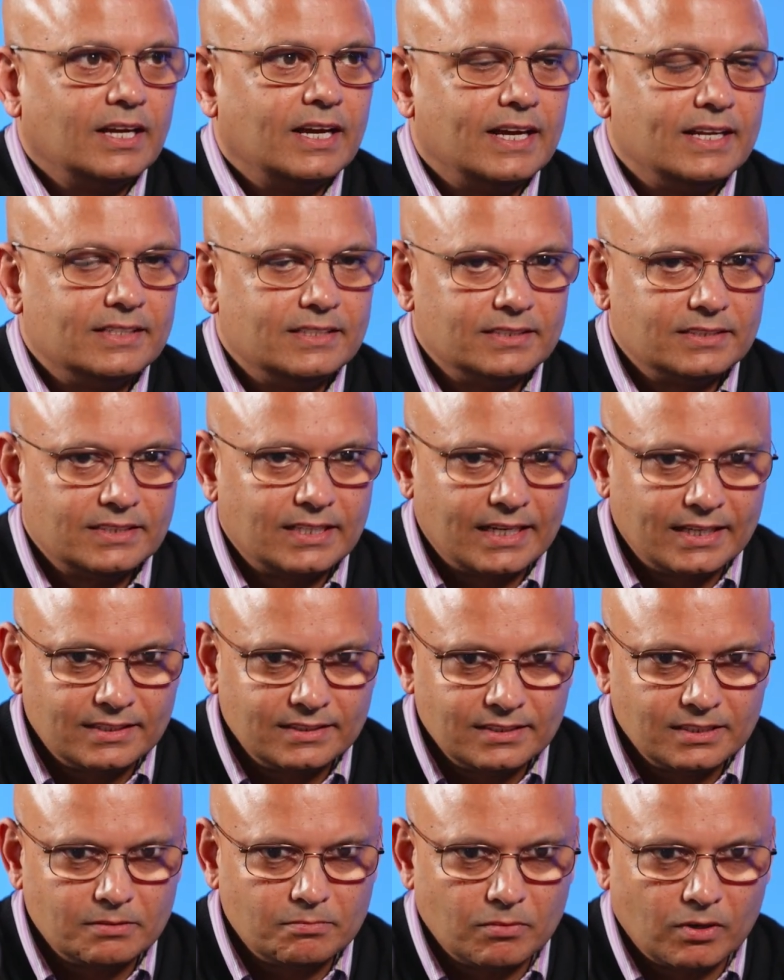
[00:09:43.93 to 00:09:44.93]
And this
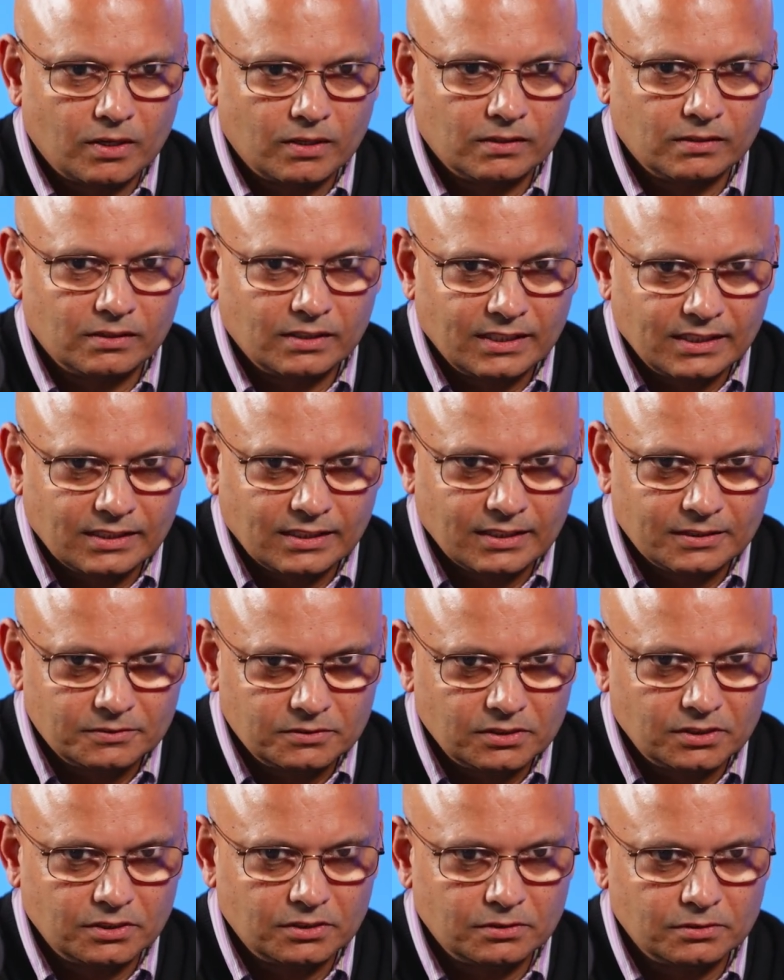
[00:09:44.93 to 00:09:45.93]
tenancy model
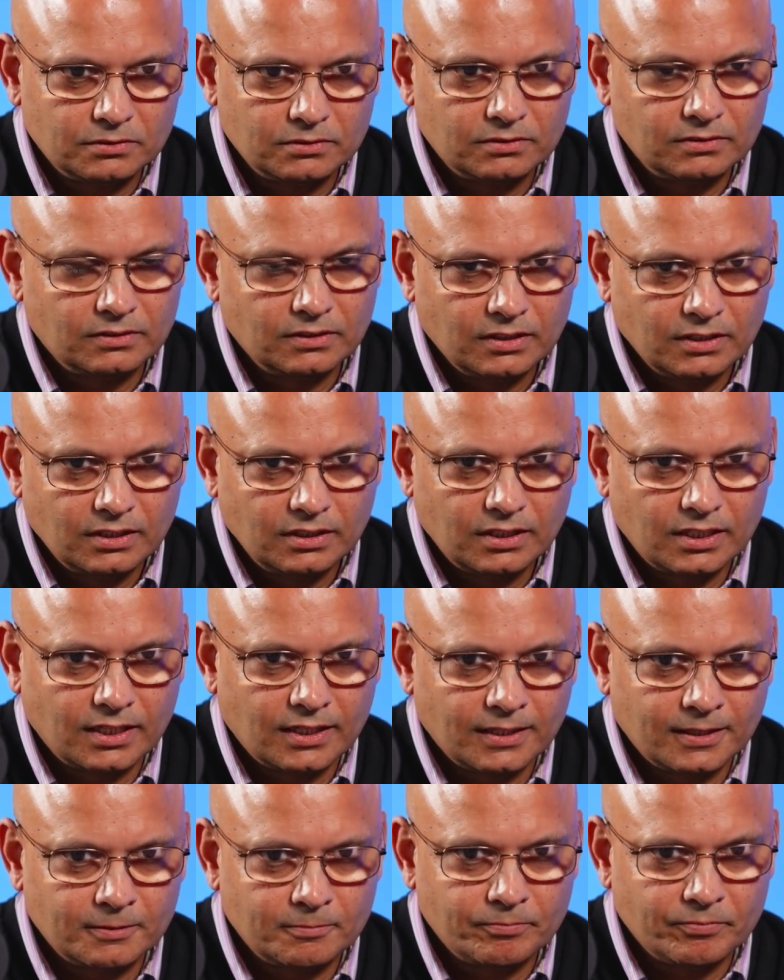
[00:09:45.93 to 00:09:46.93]
allows you,
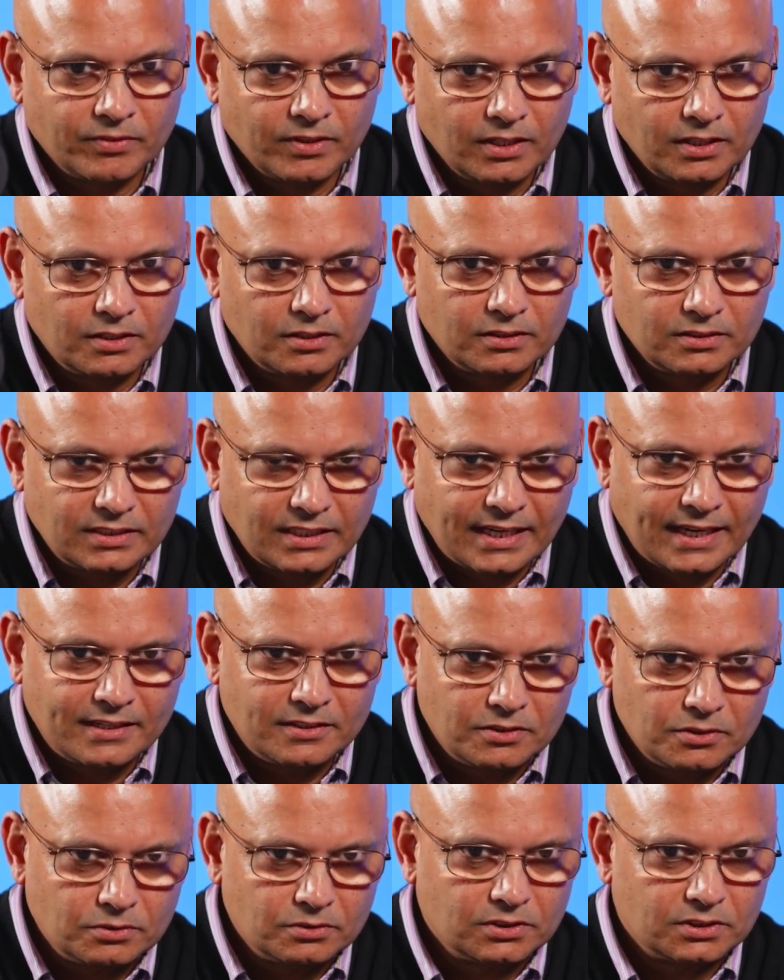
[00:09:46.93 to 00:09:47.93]
the
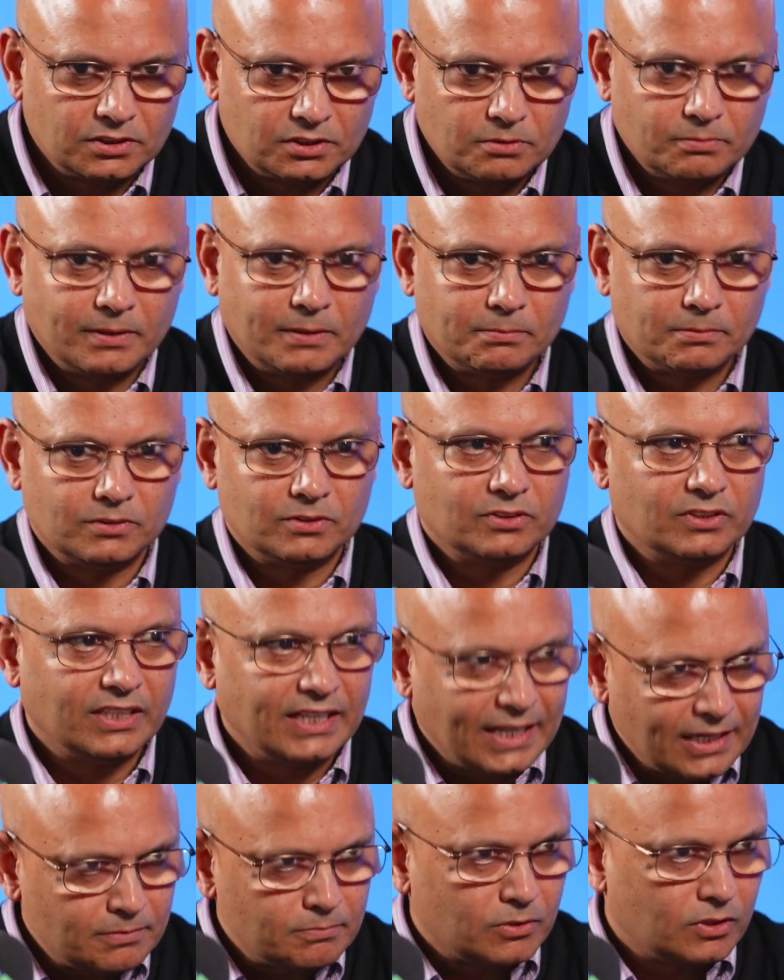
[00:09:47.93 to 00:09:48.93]
end users, to be able to
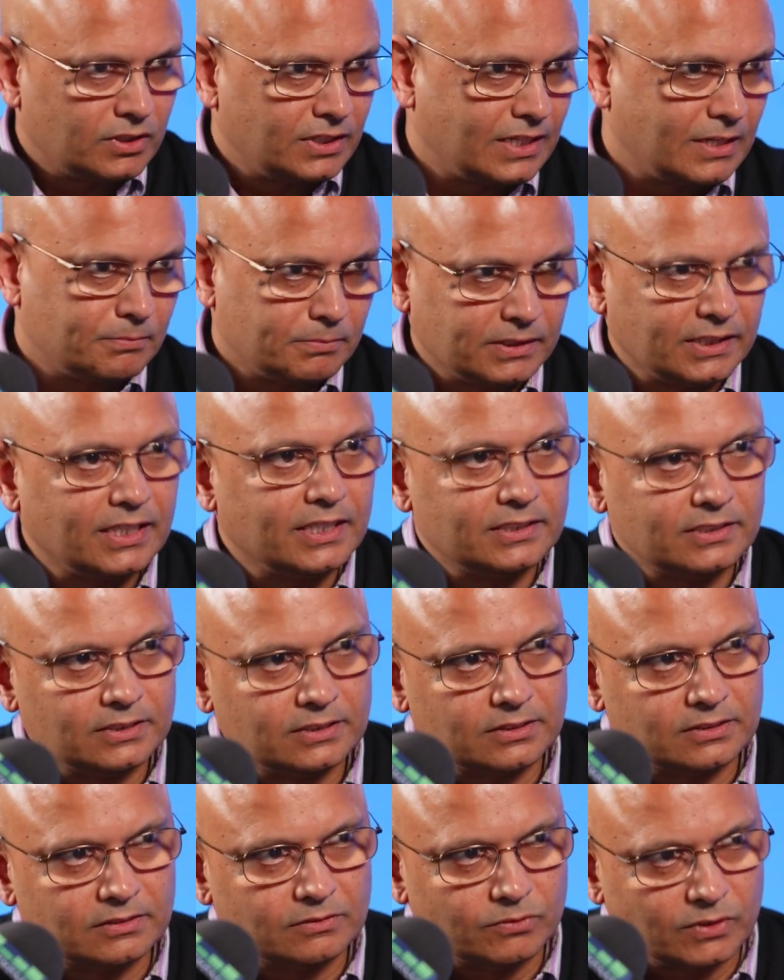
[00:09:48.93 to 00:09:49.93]
create modern
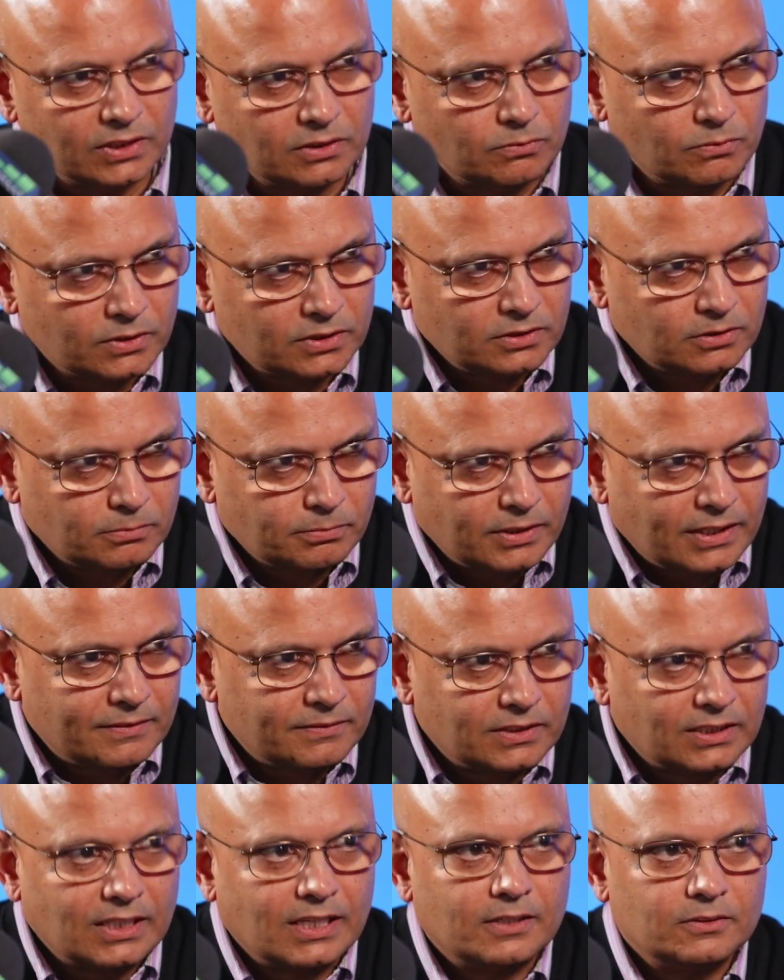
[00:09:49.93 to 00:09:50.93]
applications with virtual
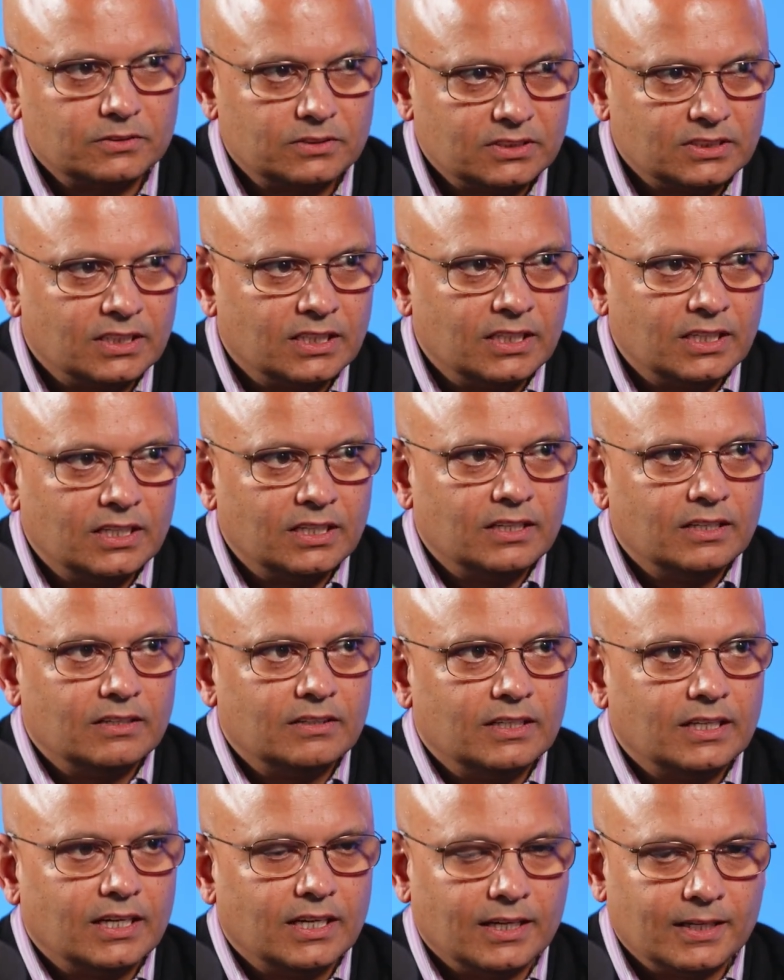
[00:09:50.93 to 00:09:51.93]
private clouds
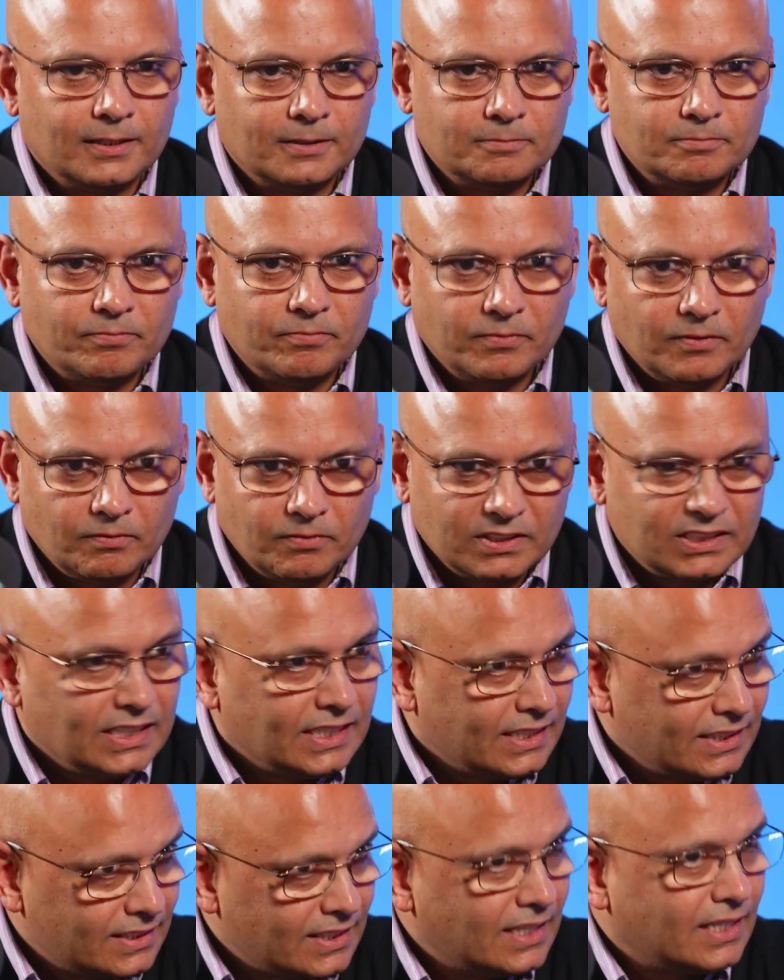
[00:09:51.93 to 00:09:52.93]

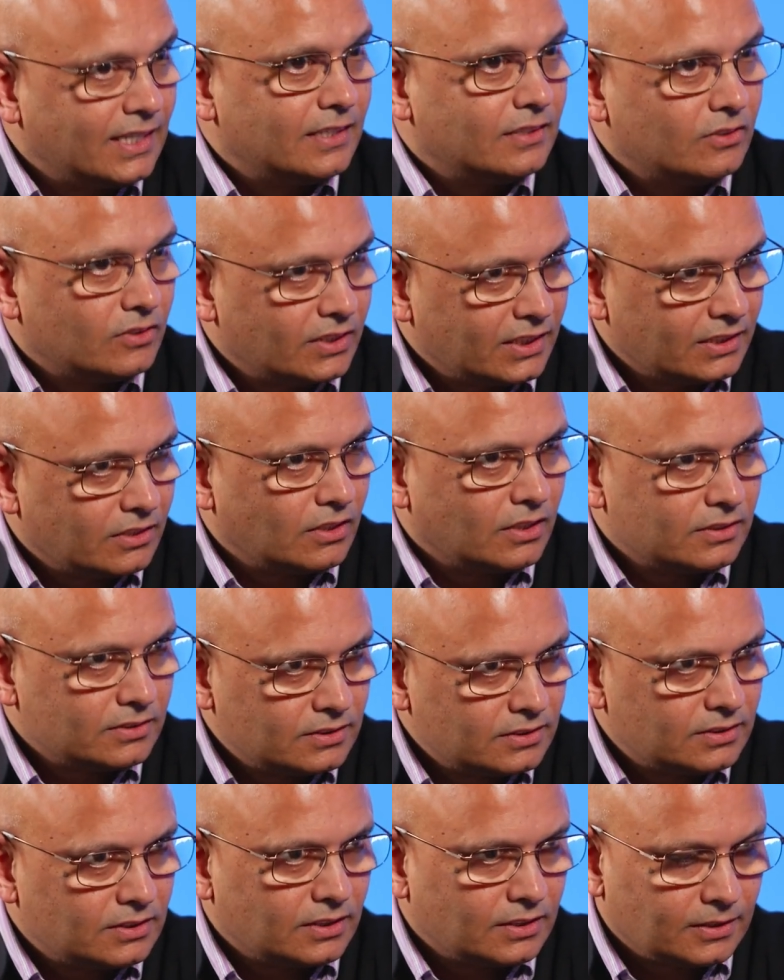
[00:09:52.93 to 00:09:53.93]
within a tenant or
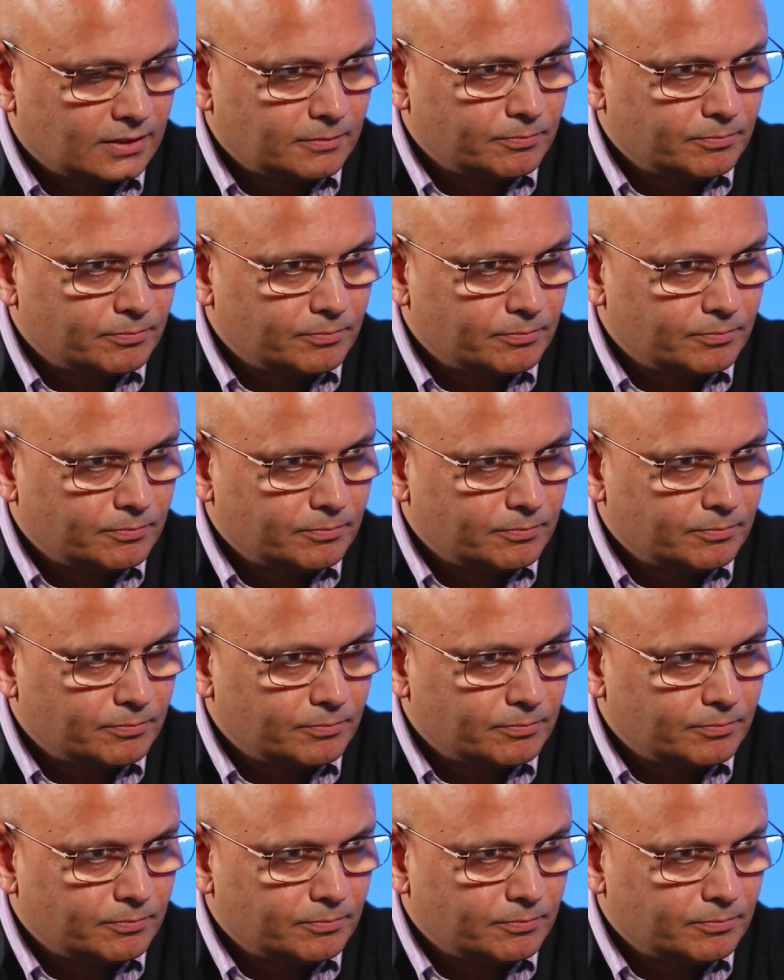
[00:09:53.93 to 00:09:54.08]
across,